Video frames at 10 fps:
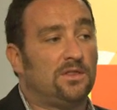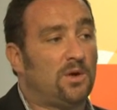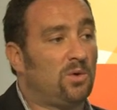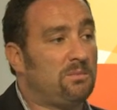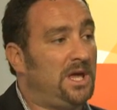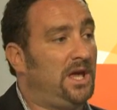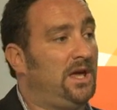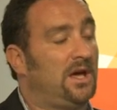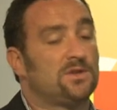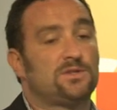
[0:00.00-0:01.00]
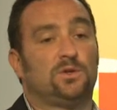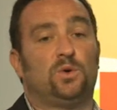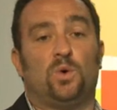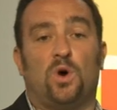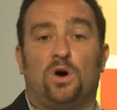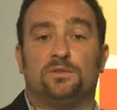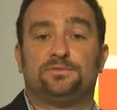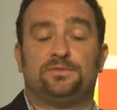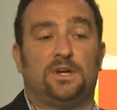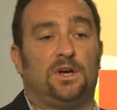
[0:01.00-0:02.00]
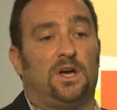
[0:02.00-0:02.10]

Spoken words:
there will be a slew of